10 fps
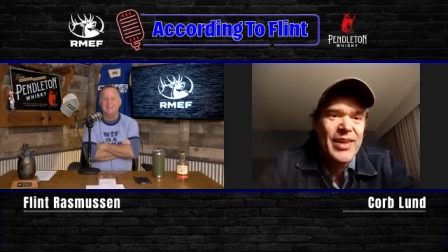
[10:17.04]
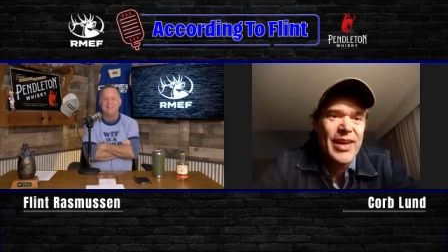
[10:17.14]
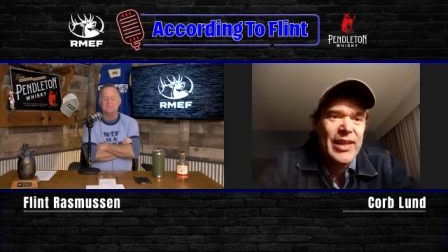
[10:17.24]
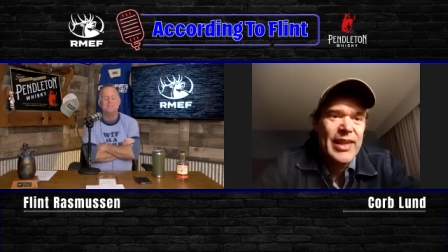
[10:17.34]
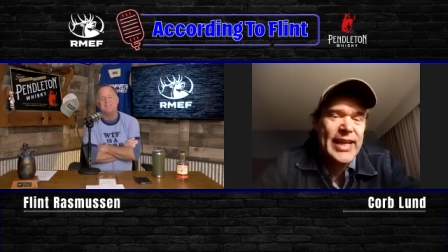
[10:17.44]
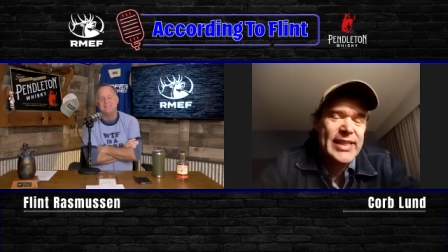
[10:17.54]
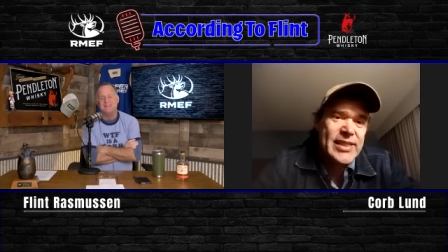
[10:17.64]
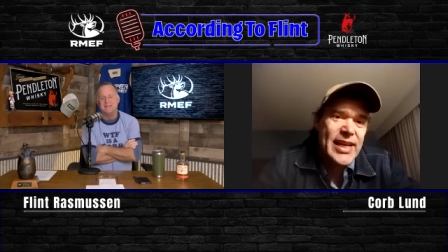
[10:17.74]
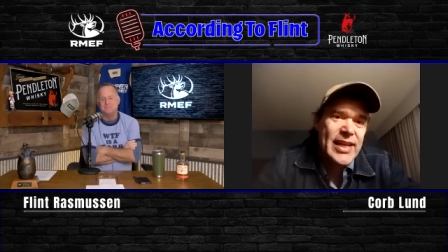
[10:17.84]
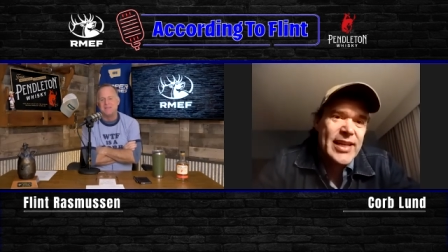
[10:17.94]
Well,
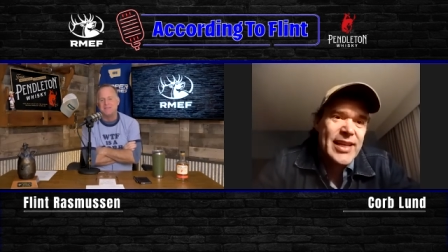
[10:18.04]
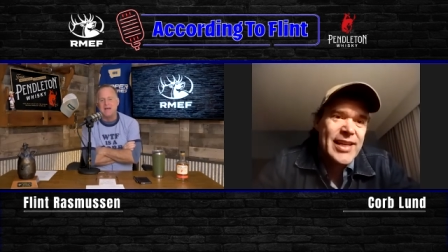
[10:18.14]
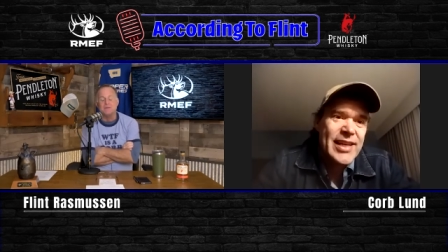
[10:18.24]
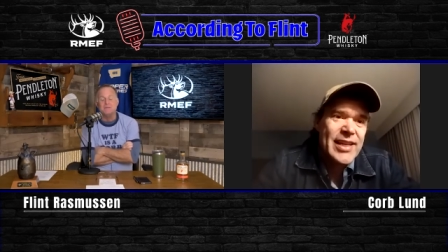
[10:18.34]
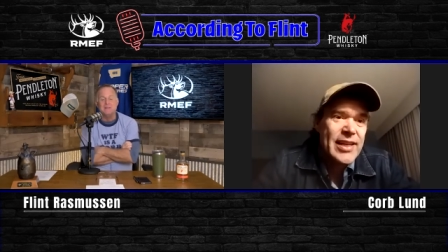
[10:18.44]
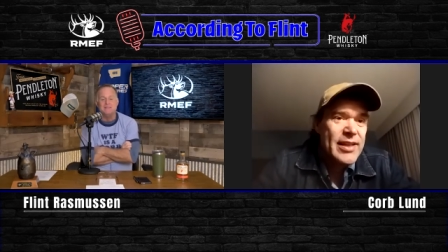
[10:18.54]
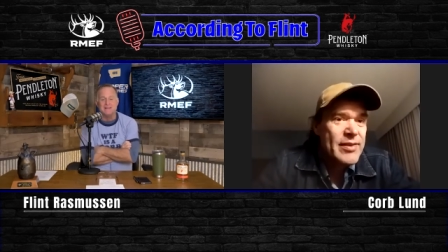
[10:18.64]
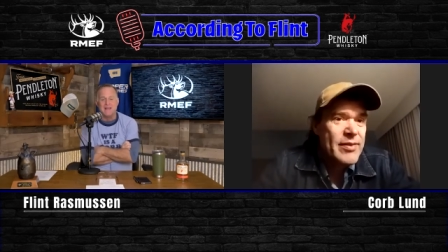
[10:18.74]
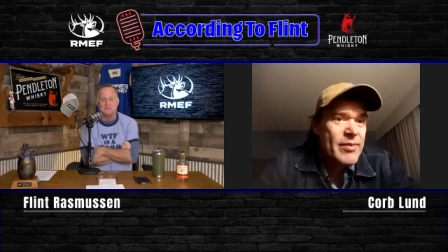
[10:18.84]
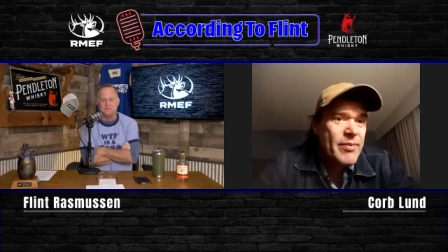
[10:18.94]
but that would be the
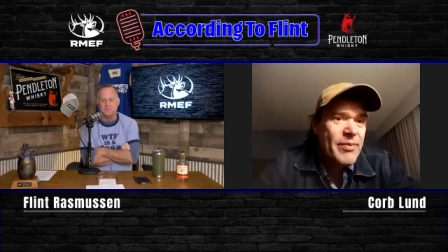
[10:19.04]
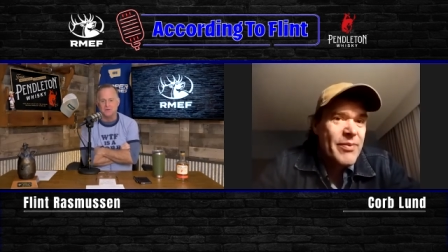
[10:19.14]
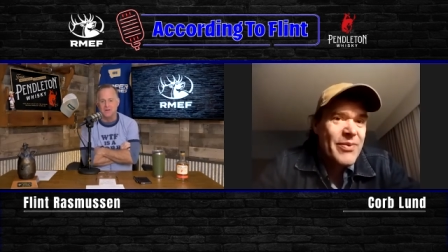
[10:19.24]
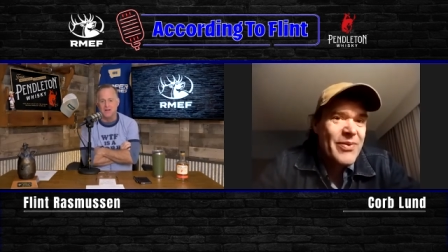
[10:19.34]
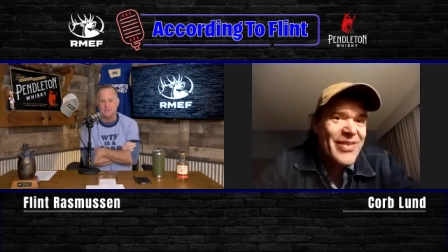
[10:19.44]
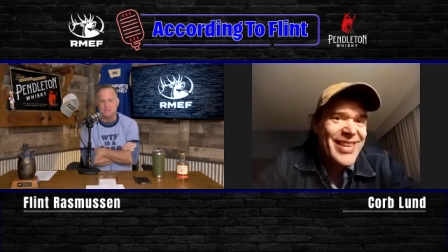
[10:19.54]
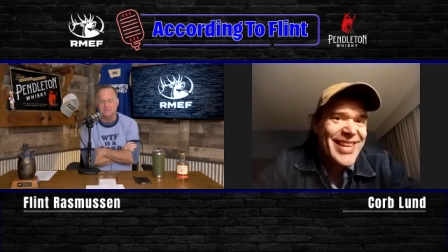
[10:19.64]
natural progression.